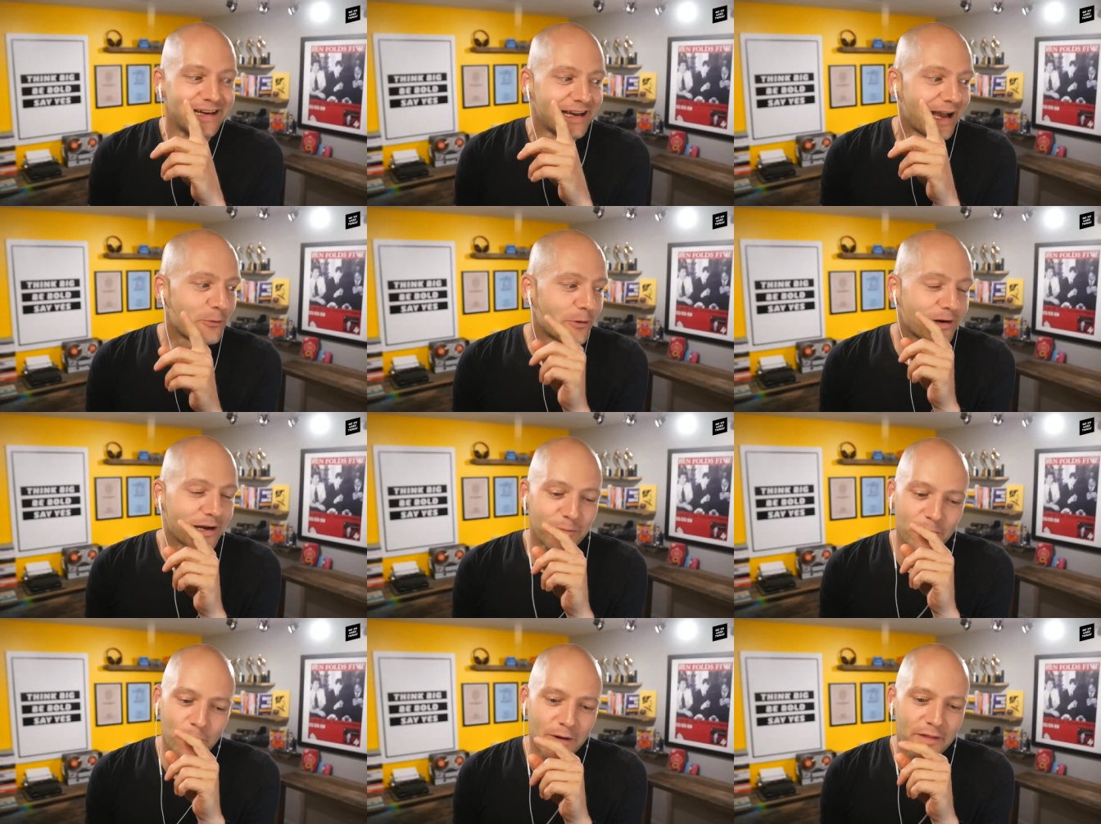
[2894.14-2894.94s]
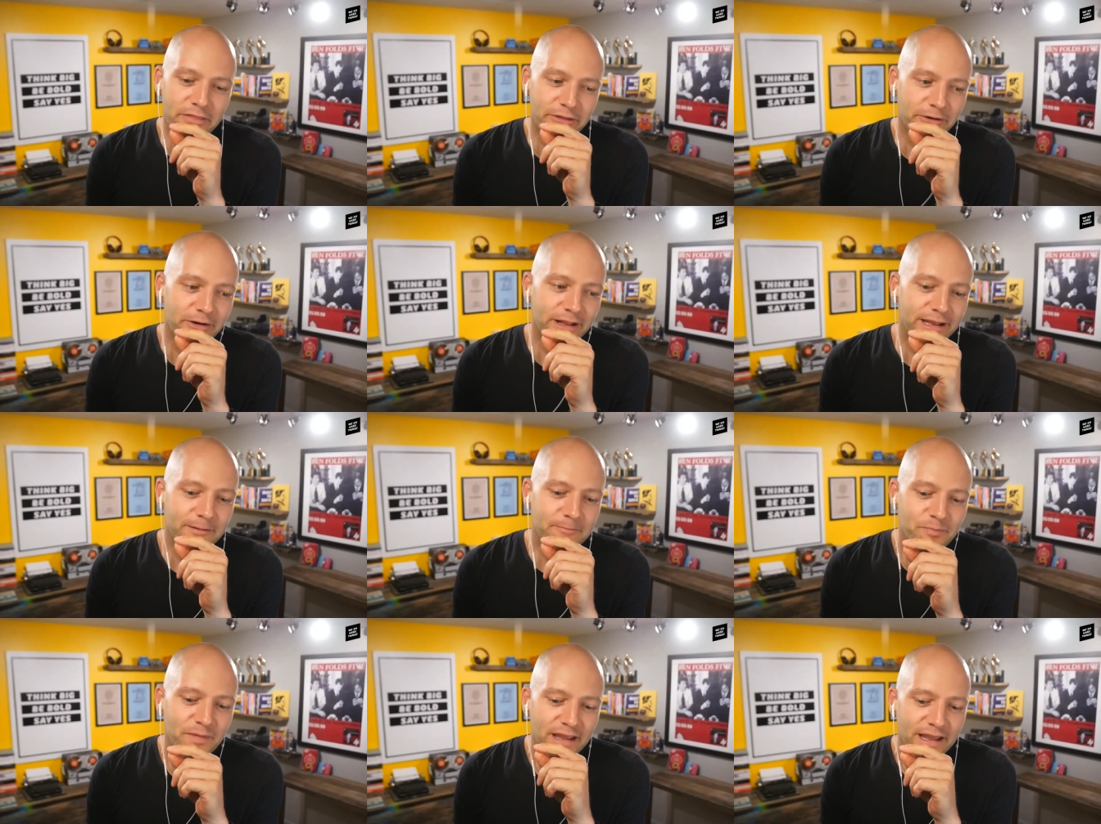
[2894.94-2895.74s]
I woke up at
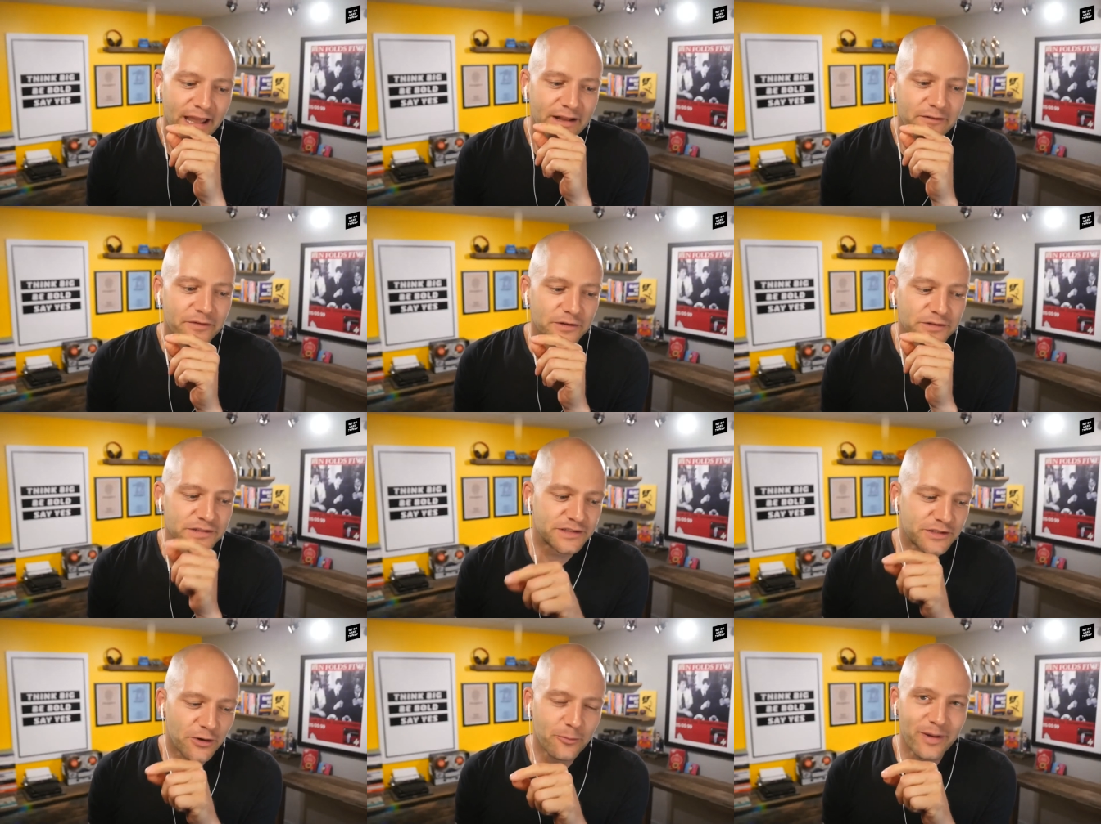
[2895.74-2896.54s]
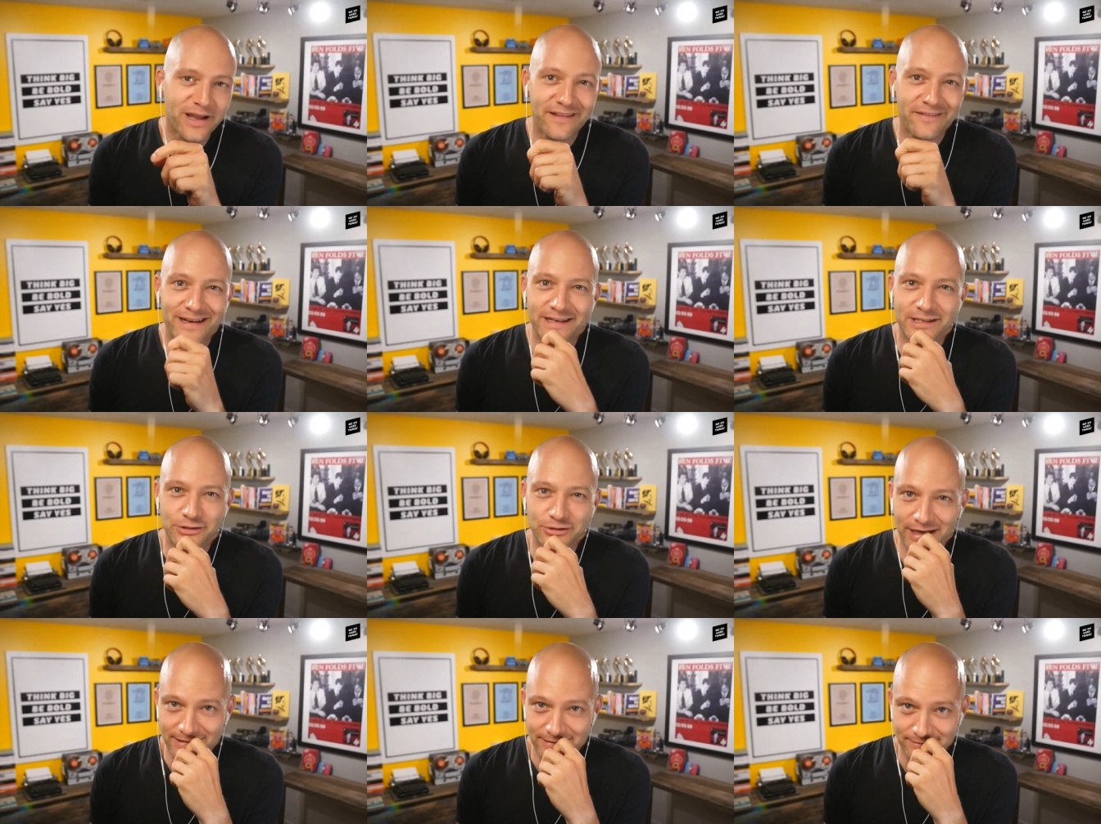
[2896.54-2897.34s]
1:30 and felt so bad that I
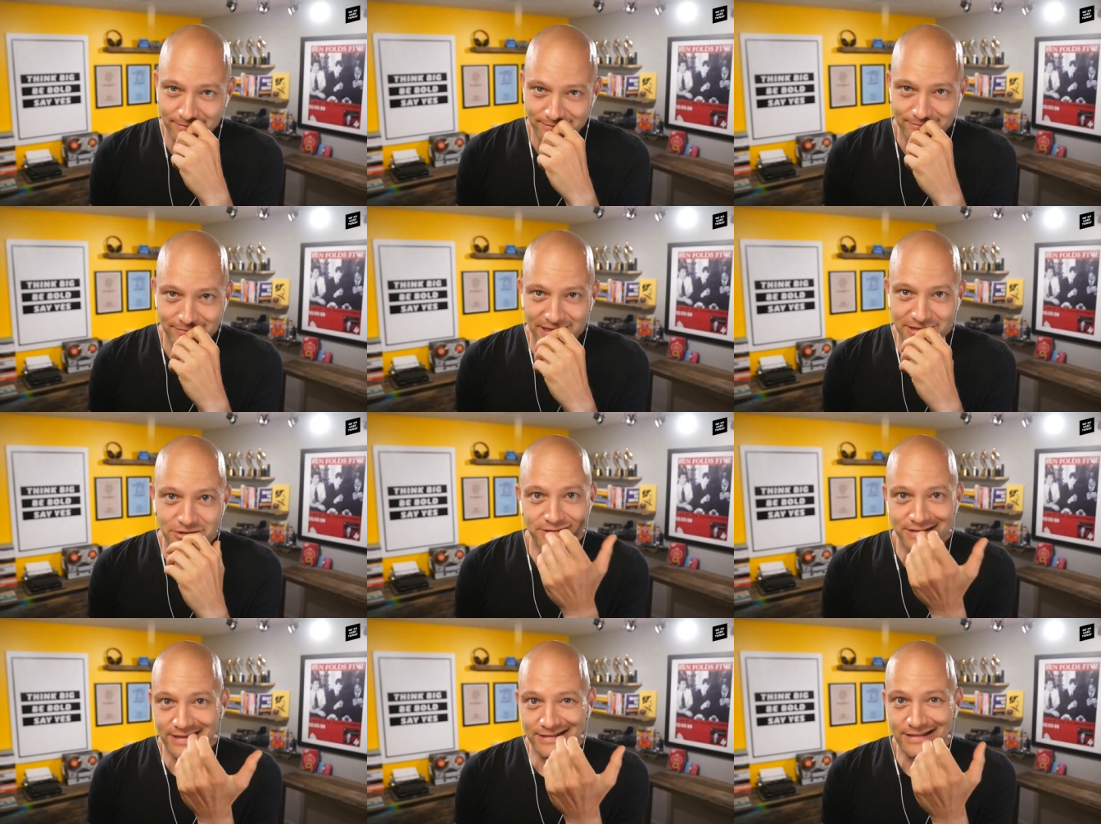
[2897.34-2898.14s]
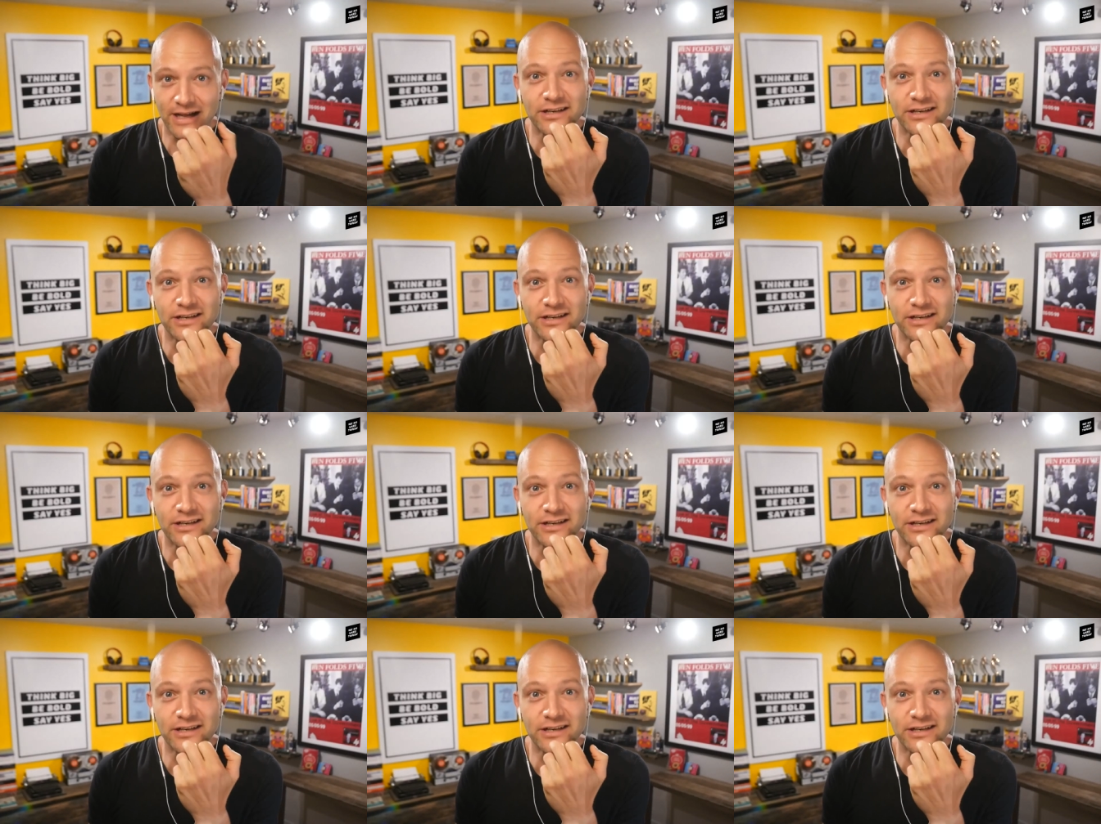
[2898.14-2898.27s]
tried I shouldn't say this.